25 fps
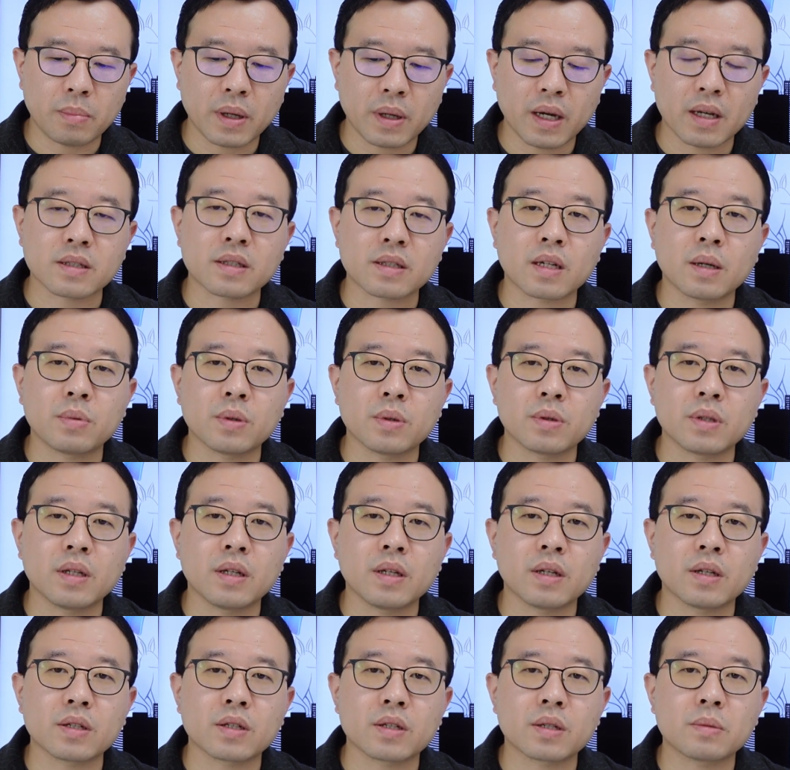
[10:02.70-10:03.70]
past couple of
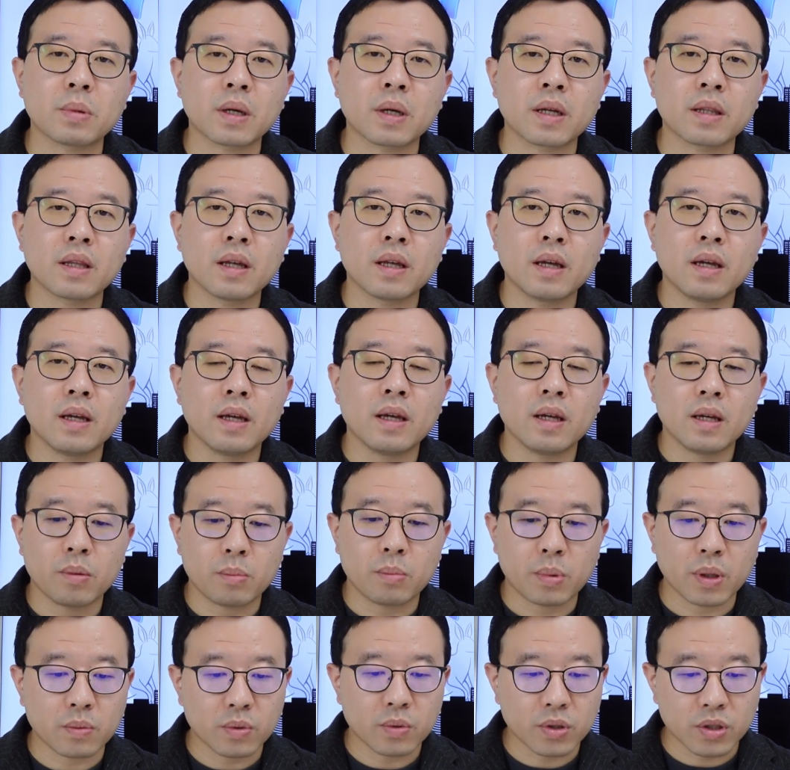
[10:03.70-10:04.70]
years. But
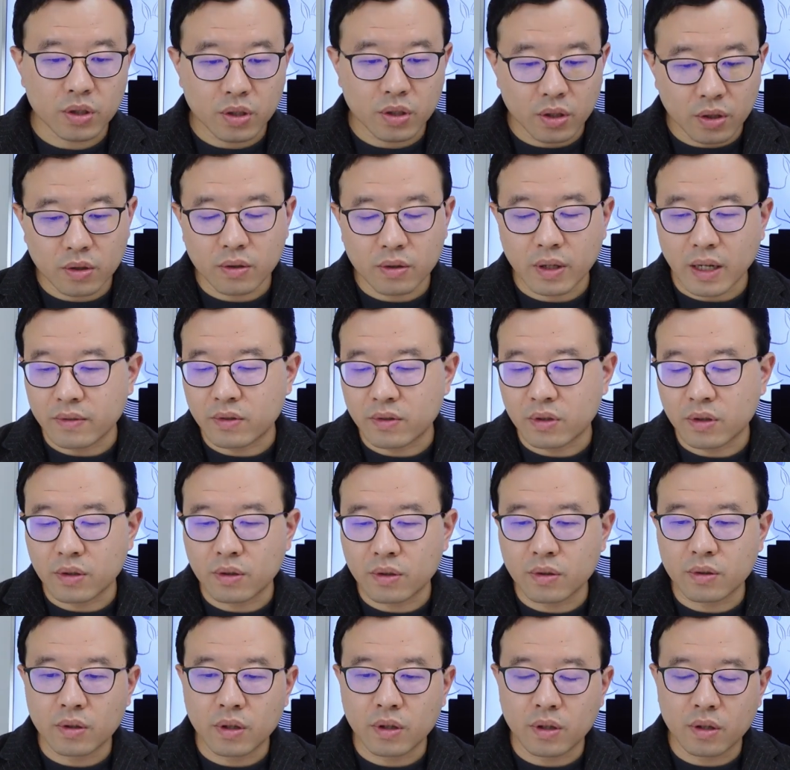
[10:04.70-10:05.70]
we still had
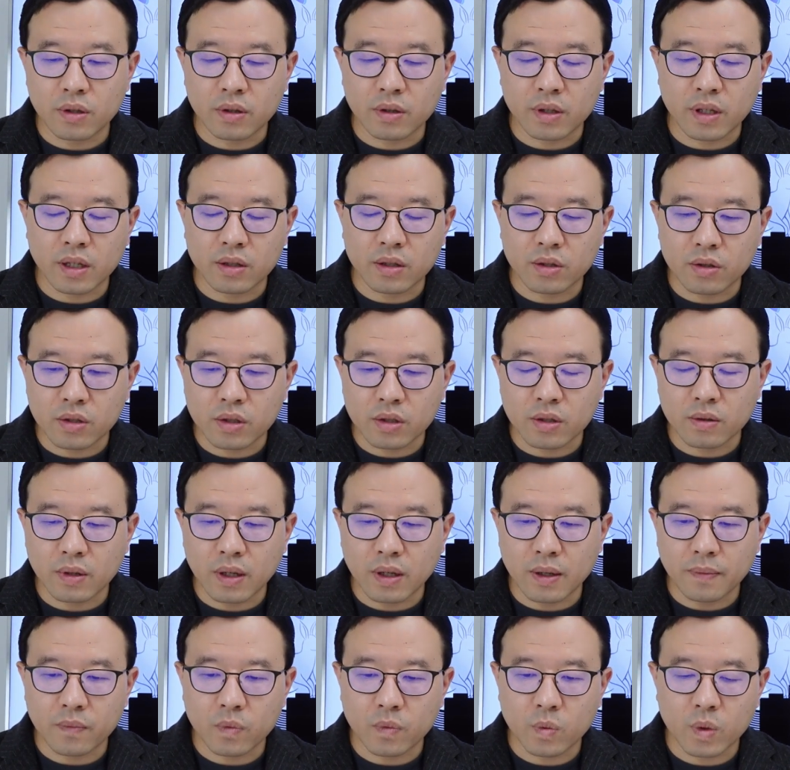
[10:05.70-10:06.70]
to get used to
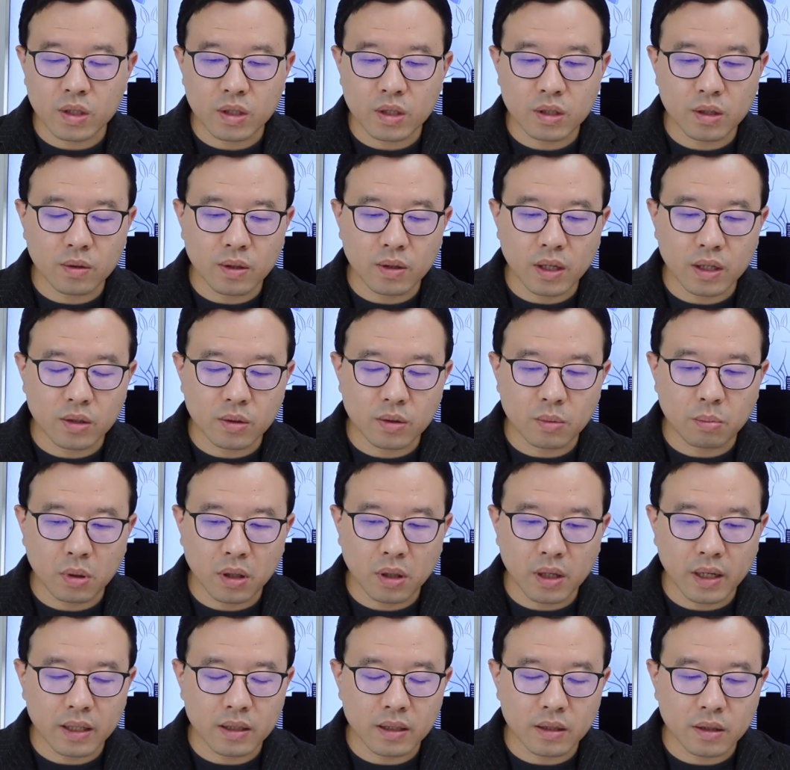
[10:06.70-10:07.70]
it. We still had to
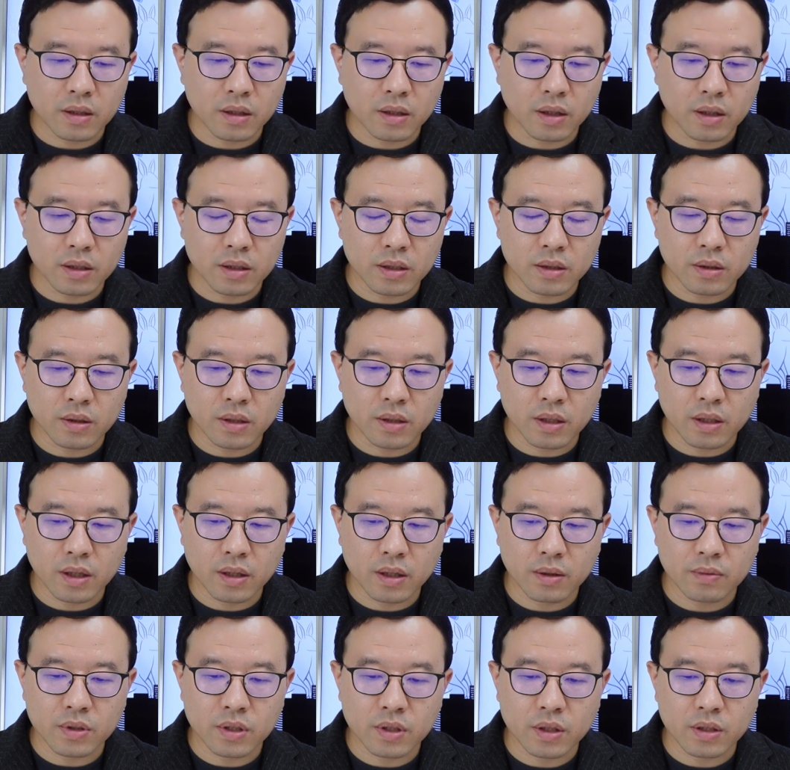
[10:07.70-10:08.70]
plan according to the
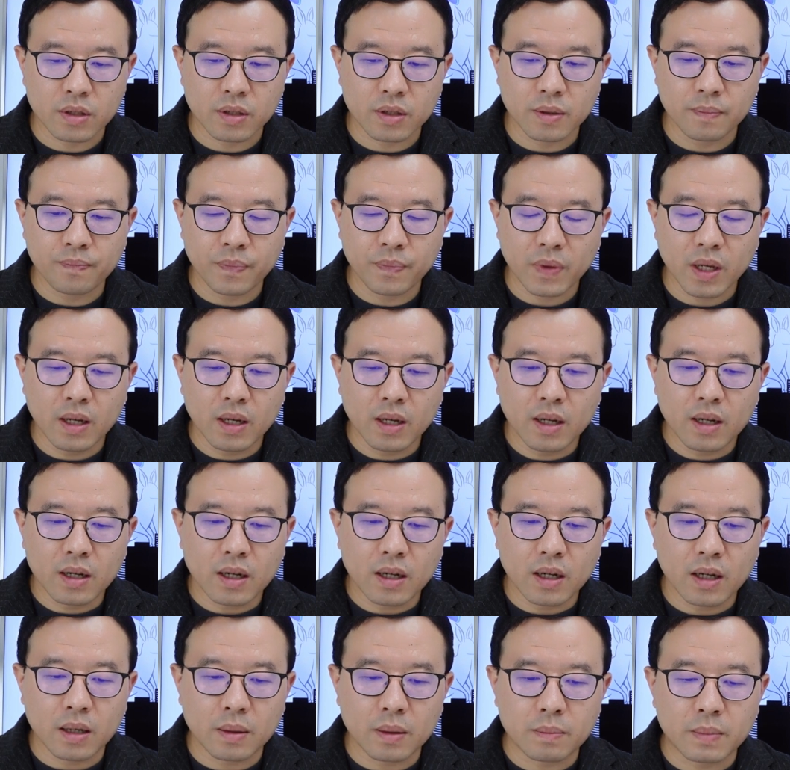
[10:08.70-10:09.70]
current system.
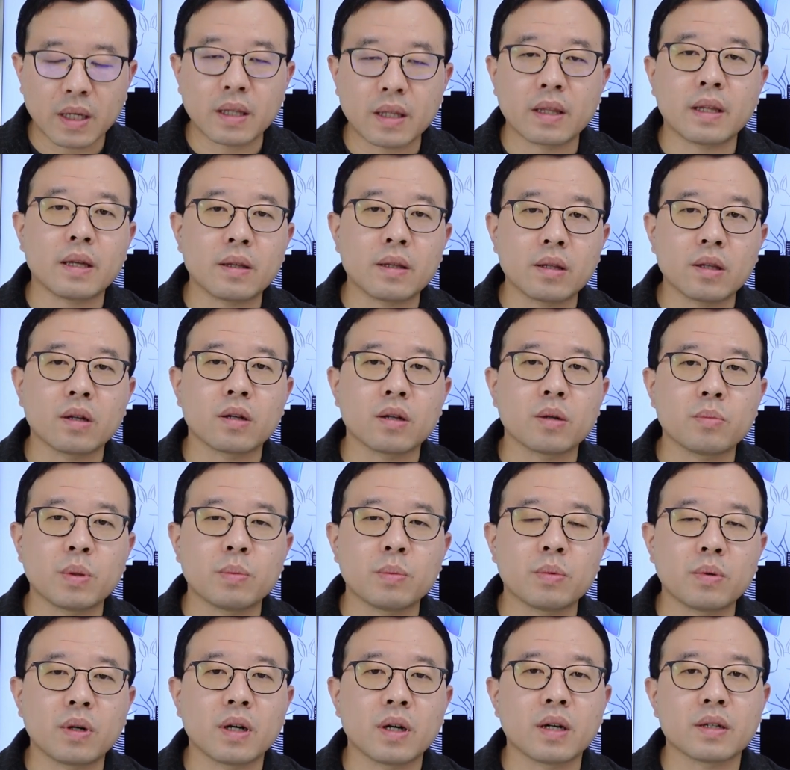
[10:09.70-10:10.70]
And then a lot of
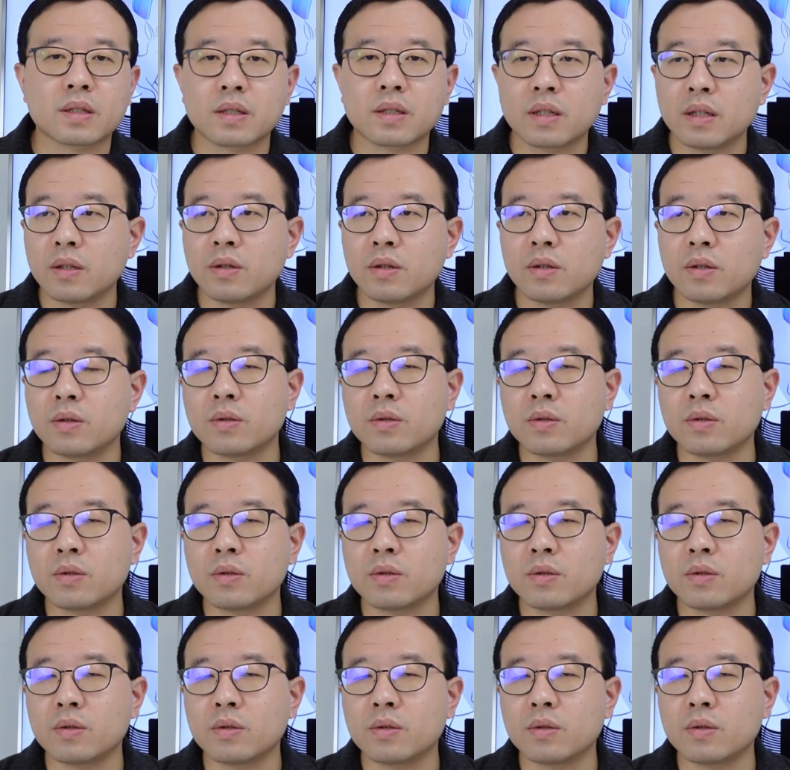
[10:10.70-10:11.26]
people were asking,